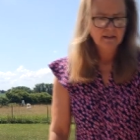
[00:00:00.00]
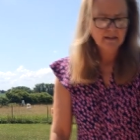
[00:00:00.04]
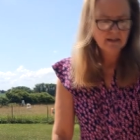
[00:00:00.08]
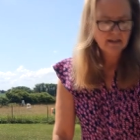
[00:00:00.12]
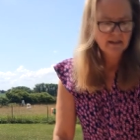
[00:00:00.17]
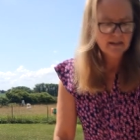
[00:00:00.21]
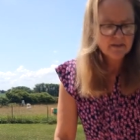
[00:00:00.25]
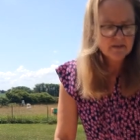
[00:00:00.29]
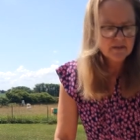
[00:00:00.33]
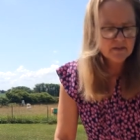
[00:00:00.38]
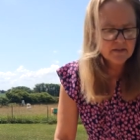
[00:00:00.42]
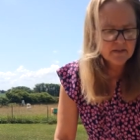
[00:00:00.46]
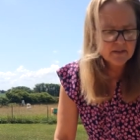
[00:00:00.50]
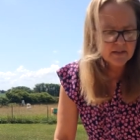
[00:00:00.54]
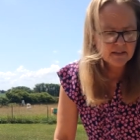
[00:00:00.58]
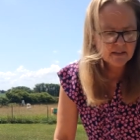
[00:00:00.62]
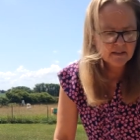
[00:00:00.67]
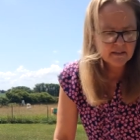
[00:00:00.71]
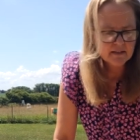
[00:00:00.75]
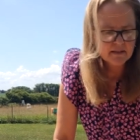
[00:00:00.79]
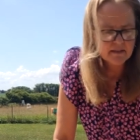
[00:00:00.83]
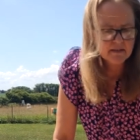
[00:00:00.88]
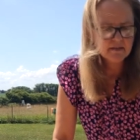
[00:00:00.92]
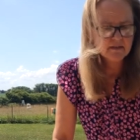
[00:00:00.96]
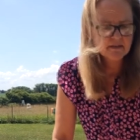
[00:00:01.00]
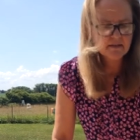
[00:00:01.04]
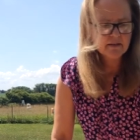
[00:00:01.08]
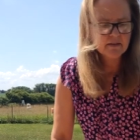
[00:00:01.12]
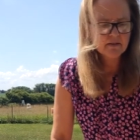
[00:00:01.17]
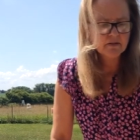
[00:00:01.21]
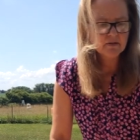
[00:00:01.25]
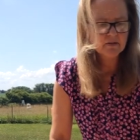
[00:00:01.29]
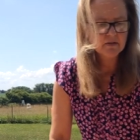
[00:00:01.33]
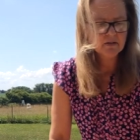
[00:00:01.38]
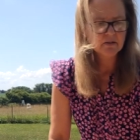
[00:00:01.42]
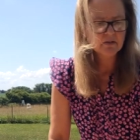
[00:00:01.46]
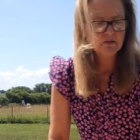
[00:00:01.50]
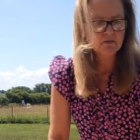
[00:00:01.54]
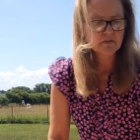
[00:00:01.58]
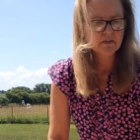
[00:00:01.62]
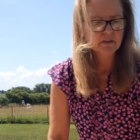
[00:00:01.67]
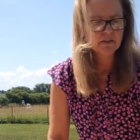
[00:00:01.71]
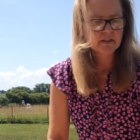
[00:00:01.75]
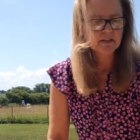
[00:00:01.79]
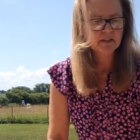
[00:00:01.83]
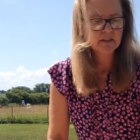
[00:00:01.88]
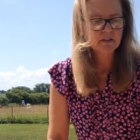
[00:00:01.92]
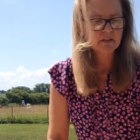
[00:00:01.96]
I just think it's they're still
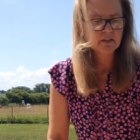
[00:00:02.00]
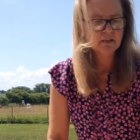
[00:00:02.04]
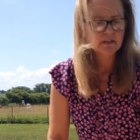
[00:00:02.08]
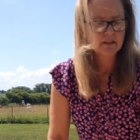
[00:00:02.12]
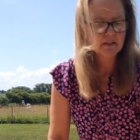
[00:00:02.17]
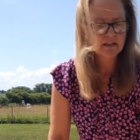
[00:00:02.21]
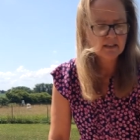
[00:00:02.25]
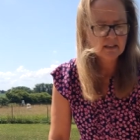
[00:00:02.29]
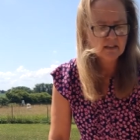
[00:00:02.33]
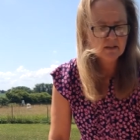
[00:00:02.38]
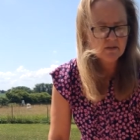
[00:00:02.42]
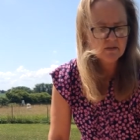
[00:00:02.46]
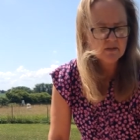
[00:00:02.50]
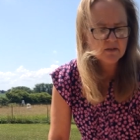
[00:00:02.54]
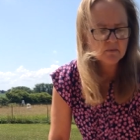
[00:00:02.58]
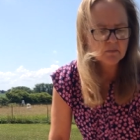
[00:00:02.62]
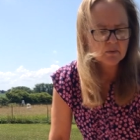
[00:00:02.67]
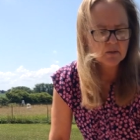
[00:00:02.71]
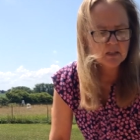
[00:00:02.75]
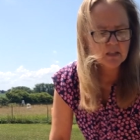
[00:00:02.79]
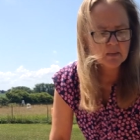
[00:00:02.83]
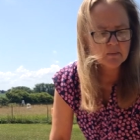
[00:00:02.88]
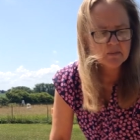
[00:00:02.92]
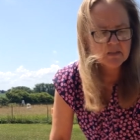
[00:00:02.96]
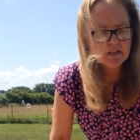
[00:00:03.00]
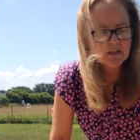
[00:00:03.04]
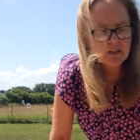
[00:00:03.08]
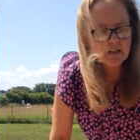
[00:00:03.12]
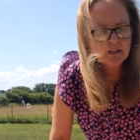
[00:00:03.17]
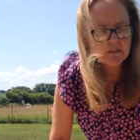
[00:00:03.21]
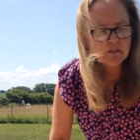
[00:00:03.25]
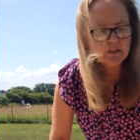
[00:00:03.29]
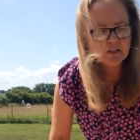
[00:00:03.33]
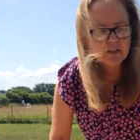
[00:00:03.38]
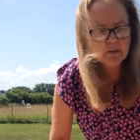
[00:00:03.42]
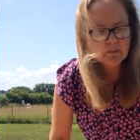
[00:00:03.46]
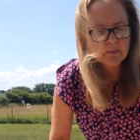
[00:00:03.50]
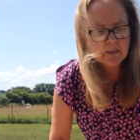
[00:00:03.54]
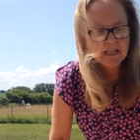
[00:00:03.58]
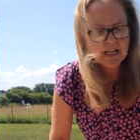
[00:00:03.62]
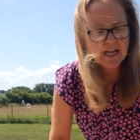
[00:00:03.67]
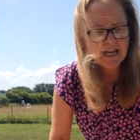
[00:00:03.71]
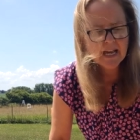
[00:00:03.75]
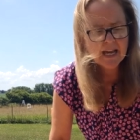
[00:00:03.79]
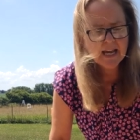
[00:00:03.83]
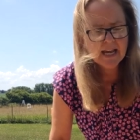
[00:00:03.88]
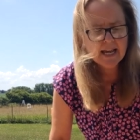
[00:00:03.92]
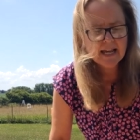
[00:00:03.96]
very good. Like here's some clumps here, I have a little bit of
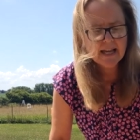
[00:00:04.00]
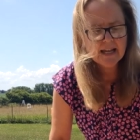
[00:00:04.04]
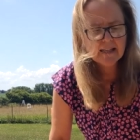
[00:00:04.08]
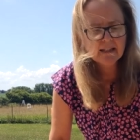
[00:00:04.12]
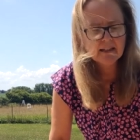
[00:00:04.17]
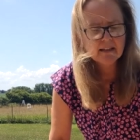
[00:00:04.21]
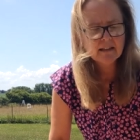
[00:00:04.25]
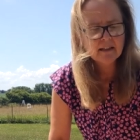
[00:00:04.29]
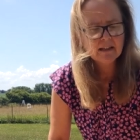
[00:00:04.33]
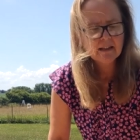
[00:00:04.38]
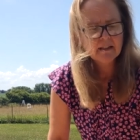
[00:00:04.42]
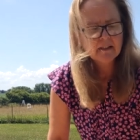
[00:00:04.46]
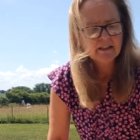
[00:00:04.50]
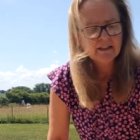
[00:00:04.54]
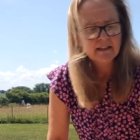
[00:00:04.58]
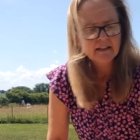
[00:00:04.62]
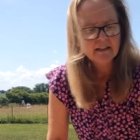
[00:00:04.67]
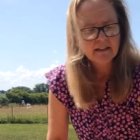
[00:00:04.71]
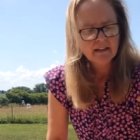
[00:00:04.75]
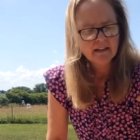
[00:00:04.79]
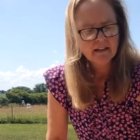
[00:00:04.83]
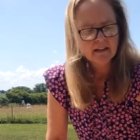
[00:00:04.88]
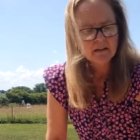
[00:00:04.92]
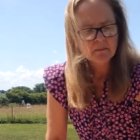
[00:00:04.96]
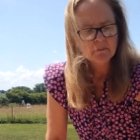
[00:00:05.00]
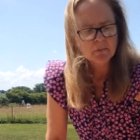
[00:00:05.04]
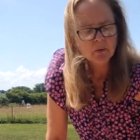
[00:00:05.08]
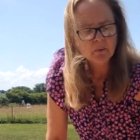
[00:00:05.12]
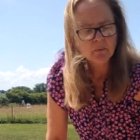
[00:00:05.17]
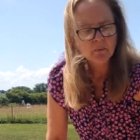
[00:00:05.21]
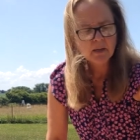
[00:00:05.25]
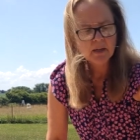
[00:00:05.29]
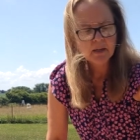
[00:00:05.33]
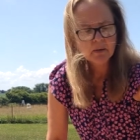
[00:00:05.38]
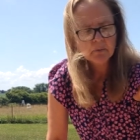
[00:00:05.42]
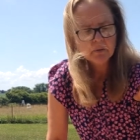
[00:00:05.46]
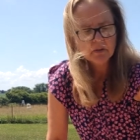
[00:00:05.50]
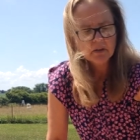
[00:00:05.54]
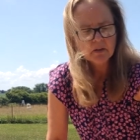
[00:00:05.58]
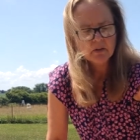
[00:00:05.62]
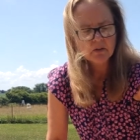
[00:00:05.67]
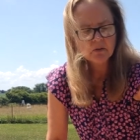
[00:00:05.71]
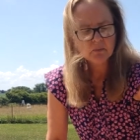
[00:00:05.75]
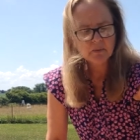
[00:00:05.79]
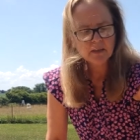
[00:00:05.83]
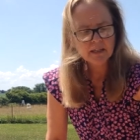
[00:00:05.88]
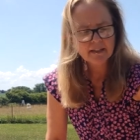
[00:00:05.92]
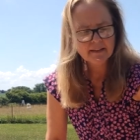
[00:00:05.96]
hay, but why wouldn't
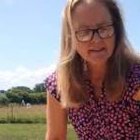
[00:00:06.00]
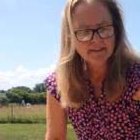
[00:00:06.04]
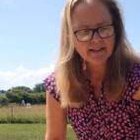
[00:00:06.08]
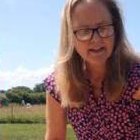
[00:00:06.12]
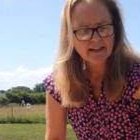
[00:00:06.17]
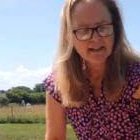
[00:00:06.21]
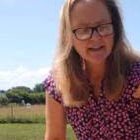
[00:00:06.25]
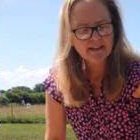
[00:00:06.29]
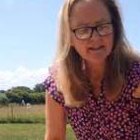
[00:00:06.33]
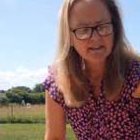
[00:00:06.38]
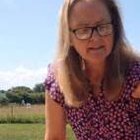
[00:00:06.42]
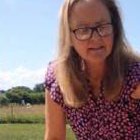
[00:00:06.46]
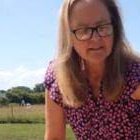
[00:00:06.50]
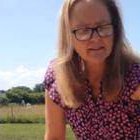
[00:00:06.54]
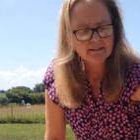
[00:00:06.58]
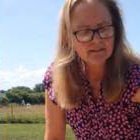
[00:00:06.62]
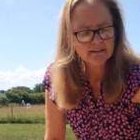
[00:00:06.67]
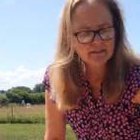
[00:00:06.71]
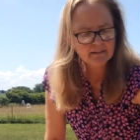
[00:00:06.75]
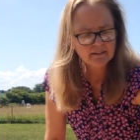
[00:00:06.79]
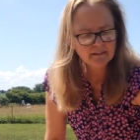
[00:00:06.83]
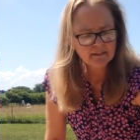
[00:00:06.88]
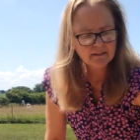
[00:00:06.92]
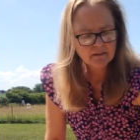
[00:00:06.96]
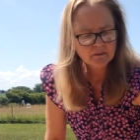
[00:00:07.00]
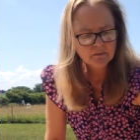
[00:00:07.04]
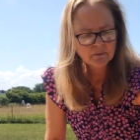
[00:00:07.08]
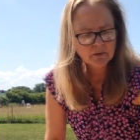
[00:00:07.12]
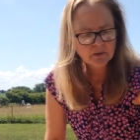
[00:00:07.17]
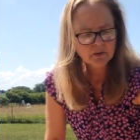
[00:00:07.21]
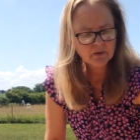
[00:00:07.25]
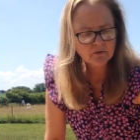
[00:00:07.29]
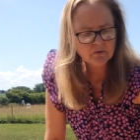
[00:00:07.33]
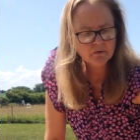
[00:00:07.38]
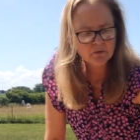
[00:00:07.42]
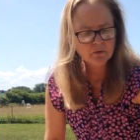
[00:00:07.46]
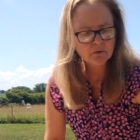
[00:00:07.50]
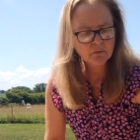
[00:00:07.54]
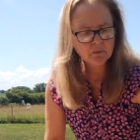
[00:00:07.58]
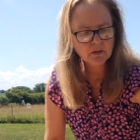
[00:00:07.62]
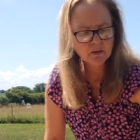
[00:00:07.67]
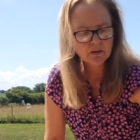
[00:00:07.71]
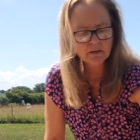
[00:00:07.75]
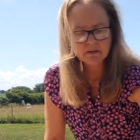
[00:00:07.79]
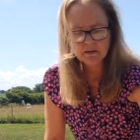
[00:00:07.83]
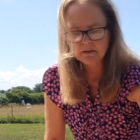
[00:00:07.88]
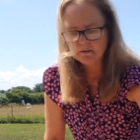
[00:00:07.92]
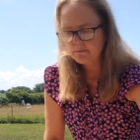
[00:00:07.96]
you want that beautiful
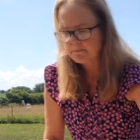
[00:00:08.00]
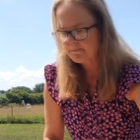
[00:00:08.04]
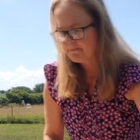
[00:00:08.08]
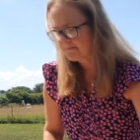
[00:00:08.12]
wool?